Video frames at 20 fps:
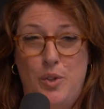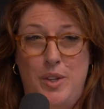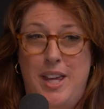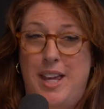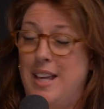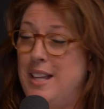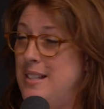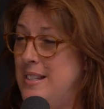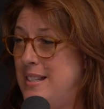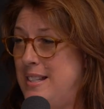
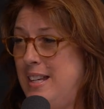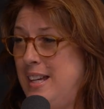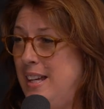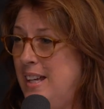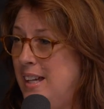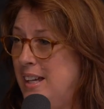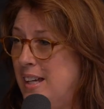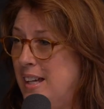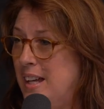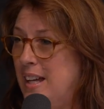can't
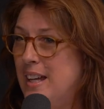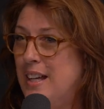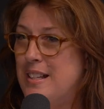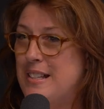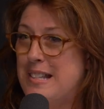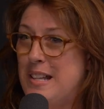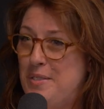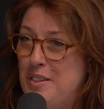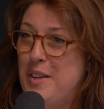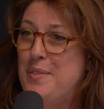see,
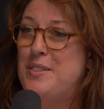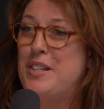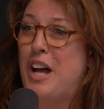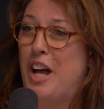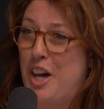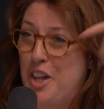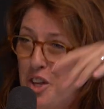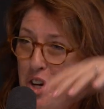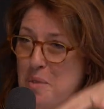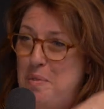sometimes
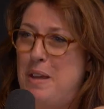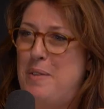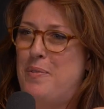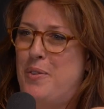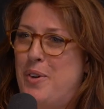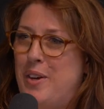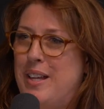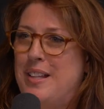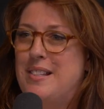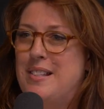other
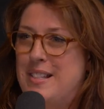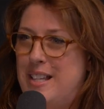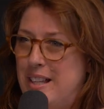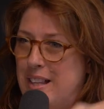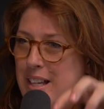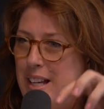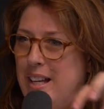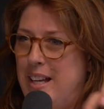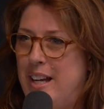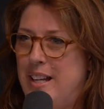people can
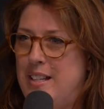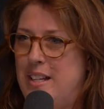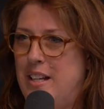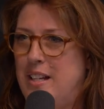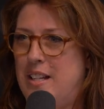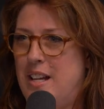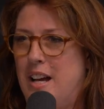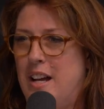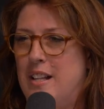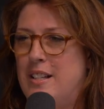see the
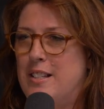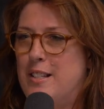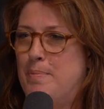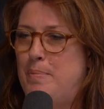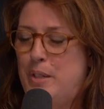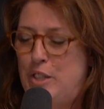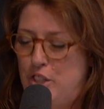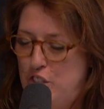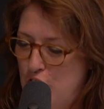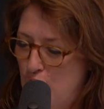connecting
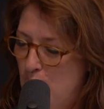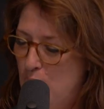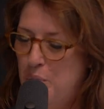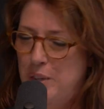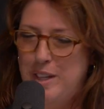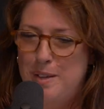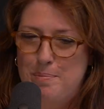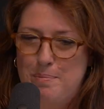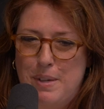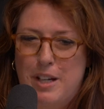dots, but
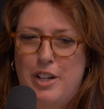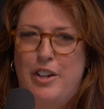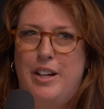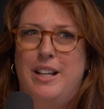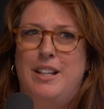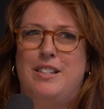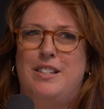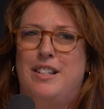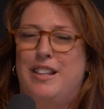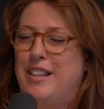don't get
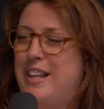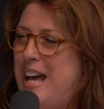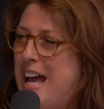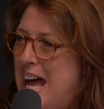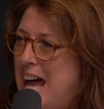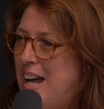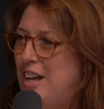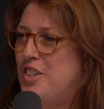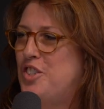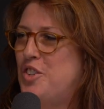married to the
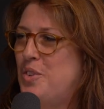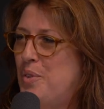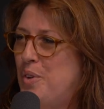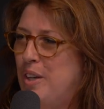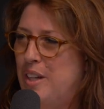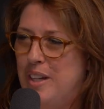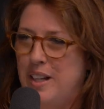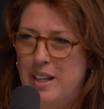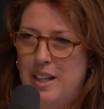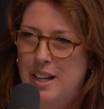
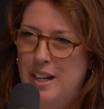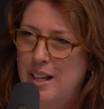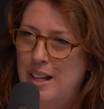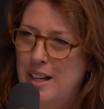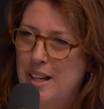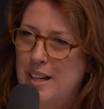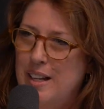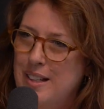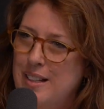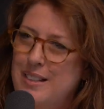actual
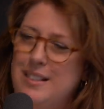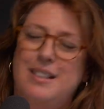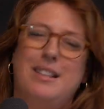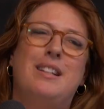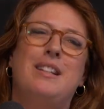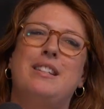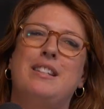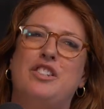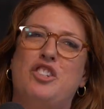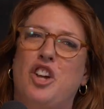
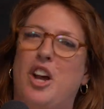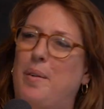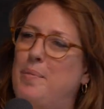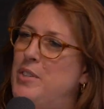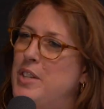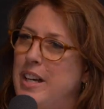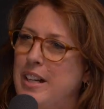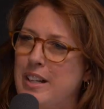job